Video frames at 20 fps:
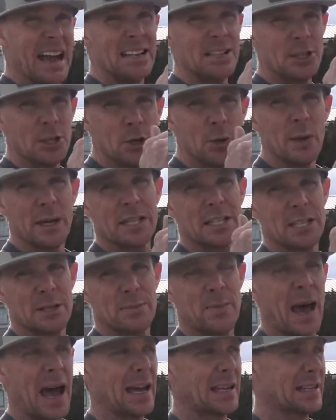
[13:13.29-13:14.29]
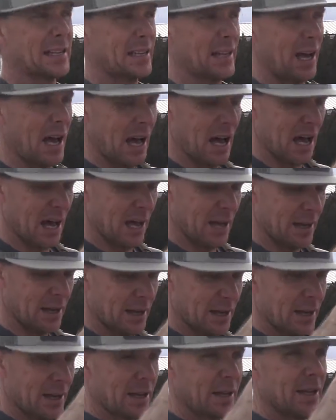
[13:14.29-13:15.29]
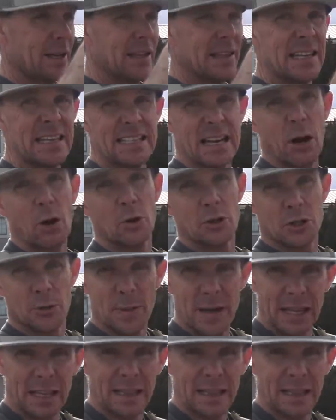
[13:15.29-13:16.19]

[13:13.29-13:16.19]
do expect these arrows to be a